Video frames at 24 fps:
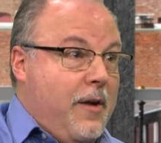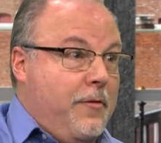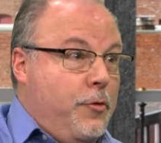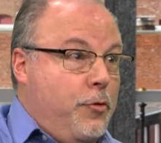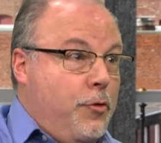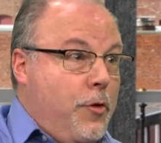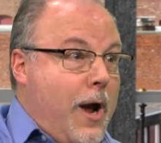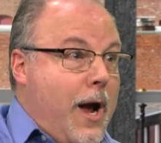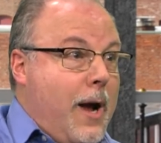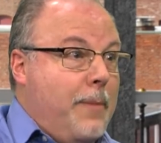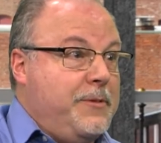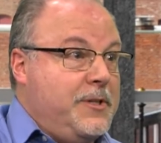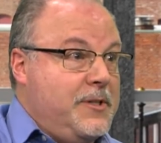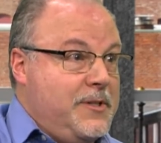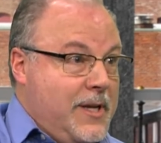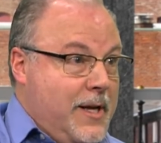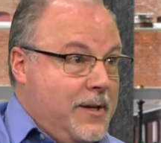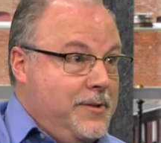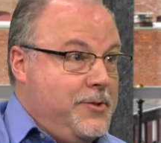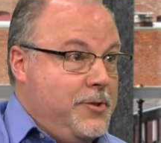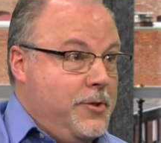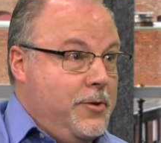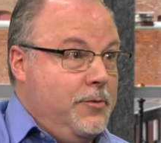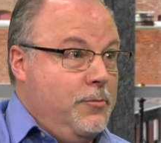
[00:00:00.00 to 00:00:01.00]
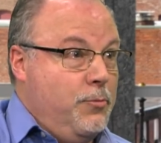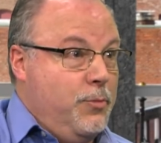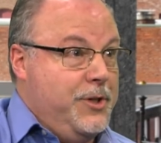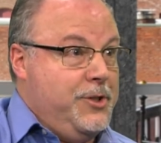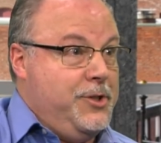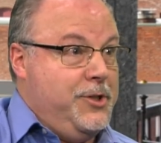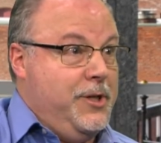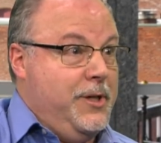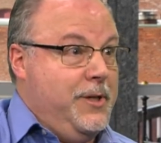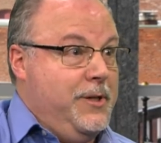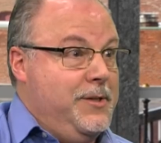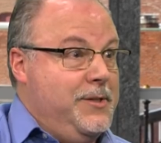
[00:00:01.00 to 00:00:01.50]
cropped sensor,
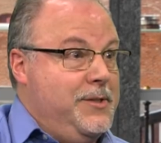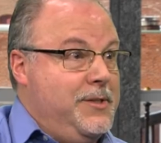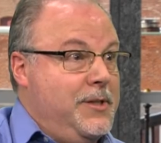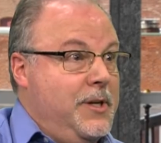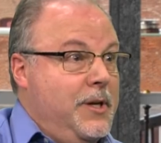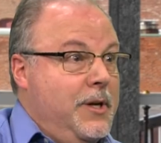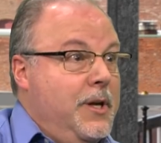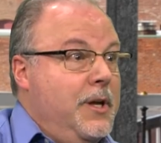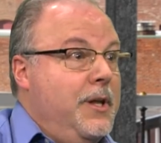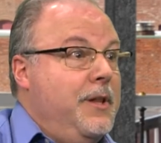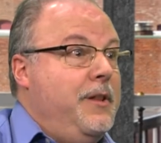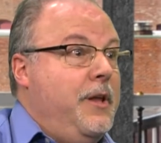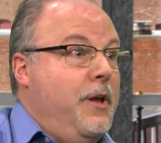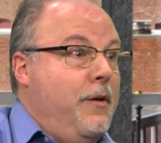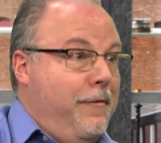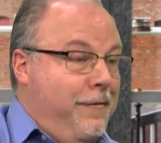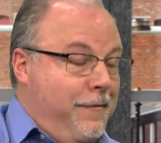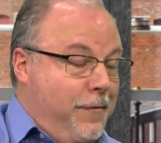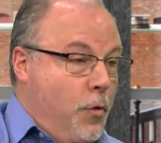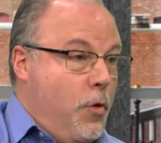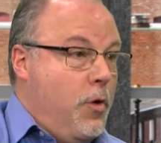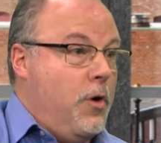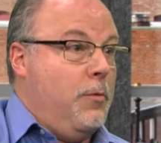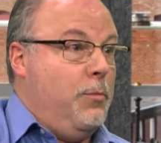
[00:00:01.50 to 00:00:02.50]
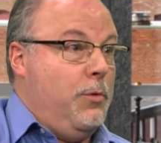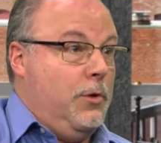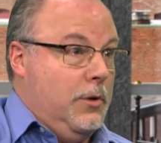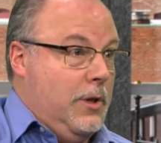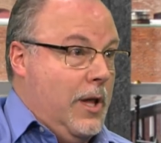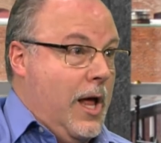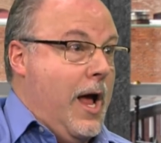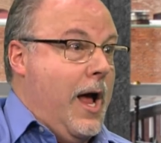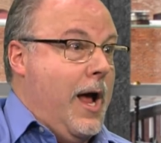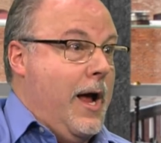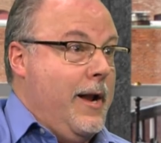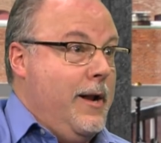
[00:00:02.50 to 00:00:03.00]
which is the affordable
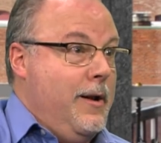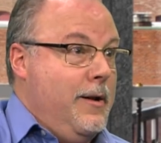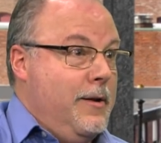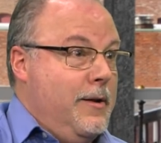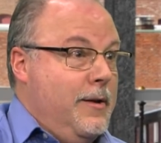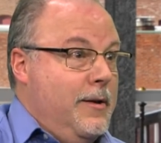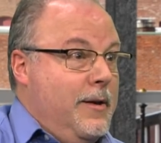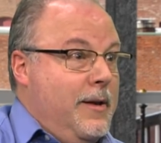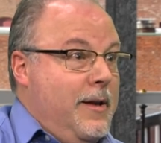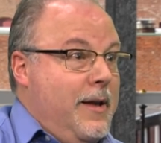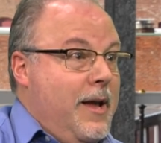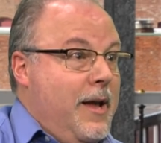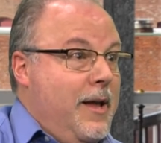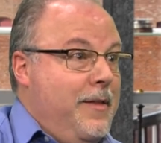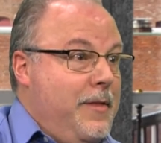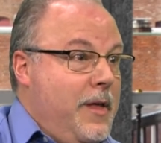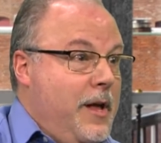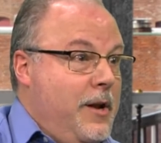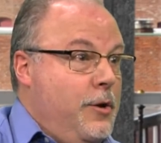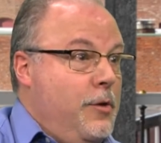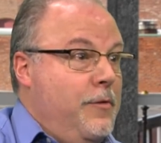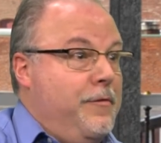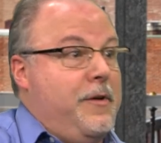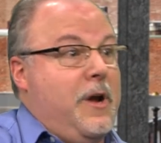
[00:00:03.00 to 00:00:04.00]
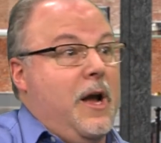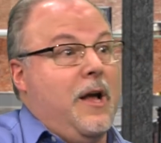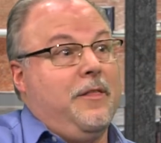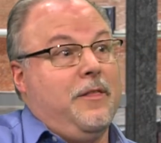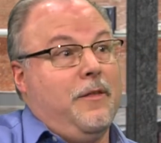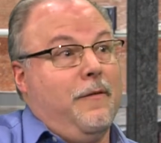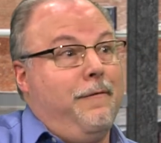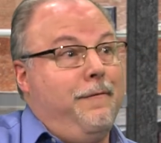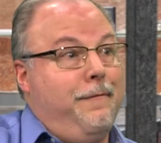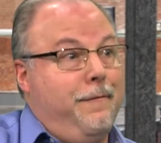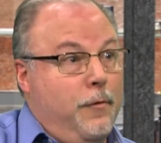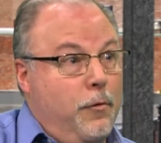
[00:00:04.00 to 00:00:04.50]
line. Then you've
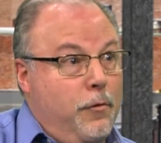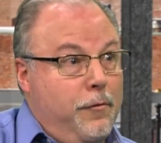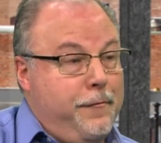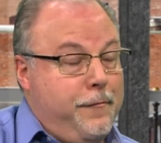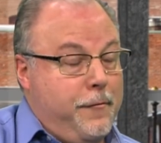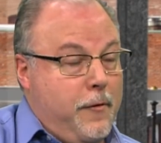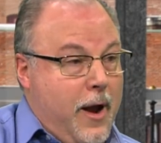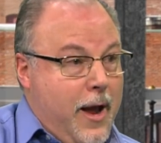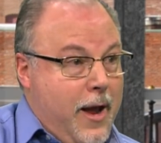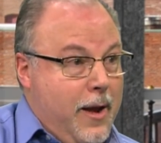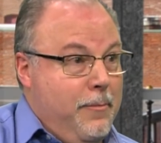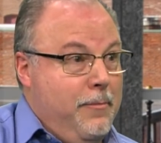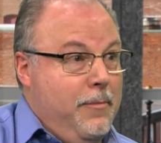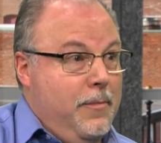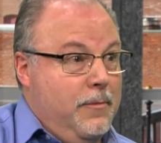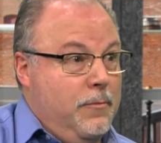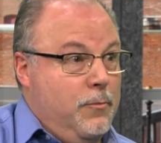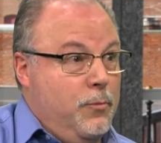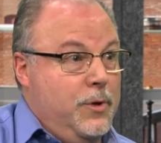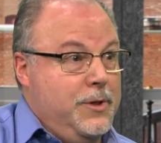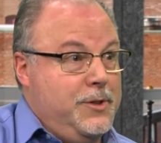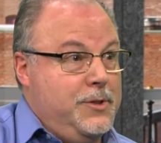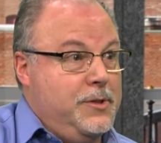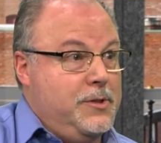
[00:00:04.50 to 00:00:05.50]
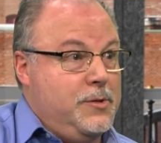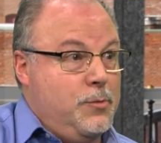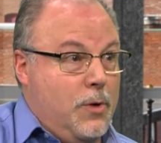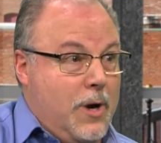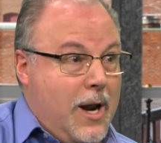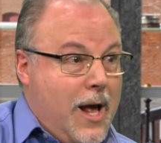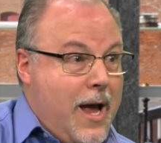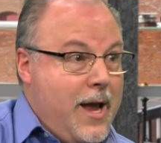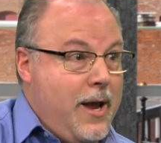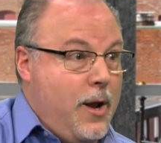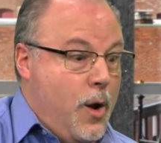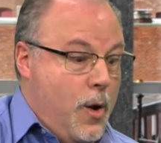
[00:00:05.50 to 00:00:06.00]
got the full frame, which is
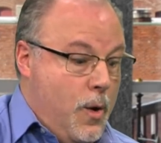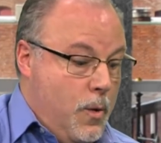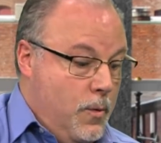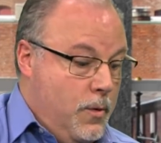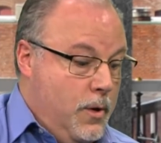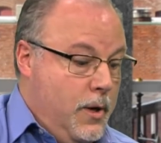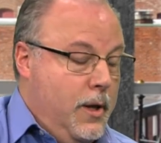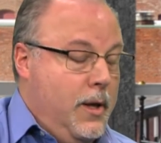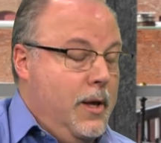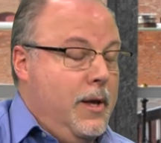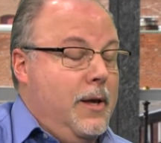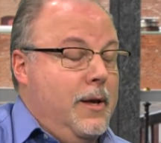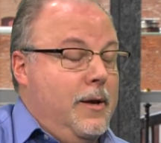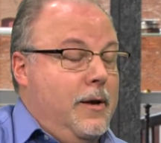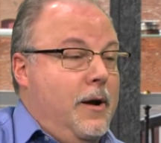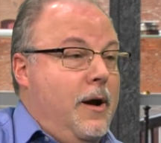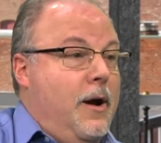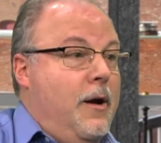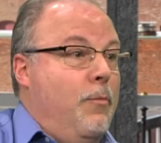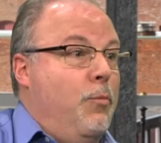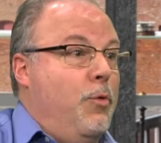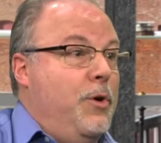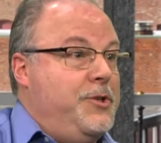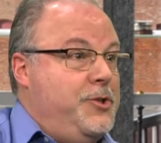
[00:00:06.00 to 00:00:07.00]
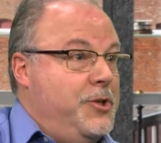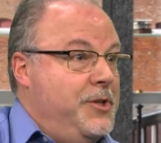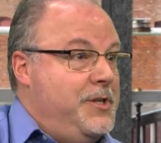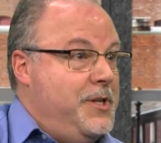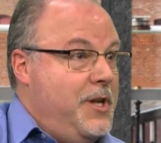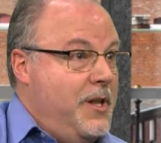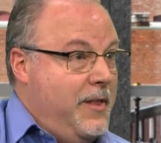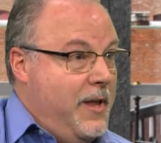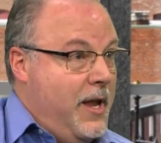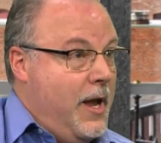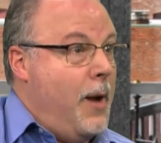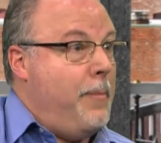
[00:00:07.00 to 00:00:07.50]
what I own, which
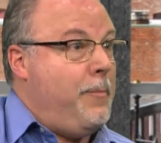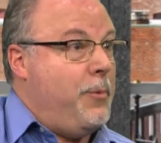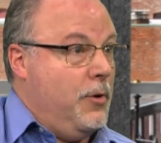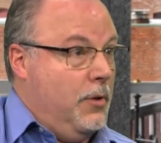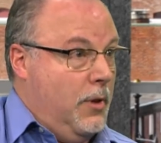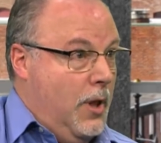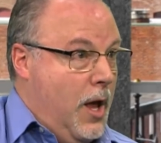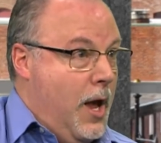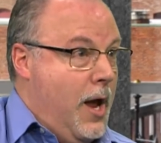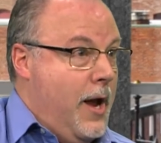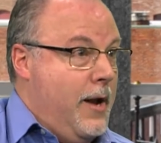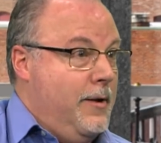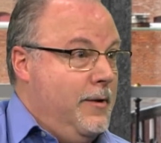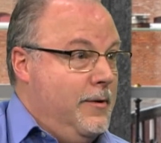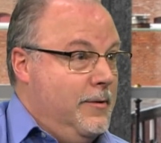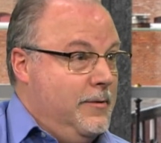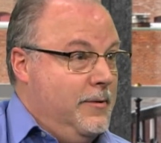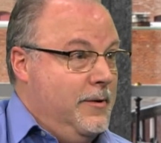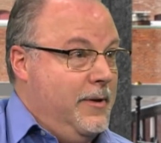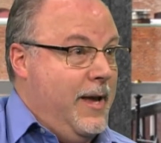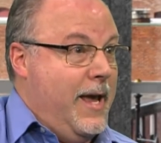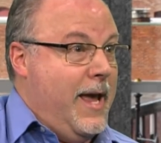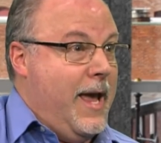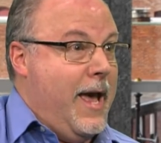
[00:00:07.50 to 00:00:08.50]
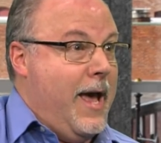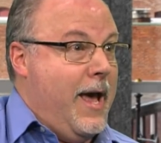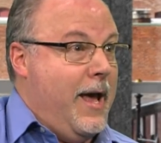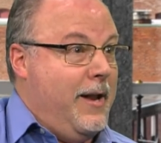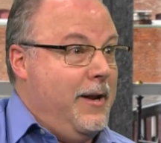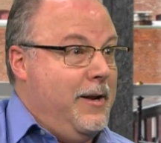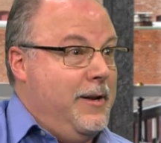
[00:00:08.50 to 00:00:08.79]
is in the upper line. And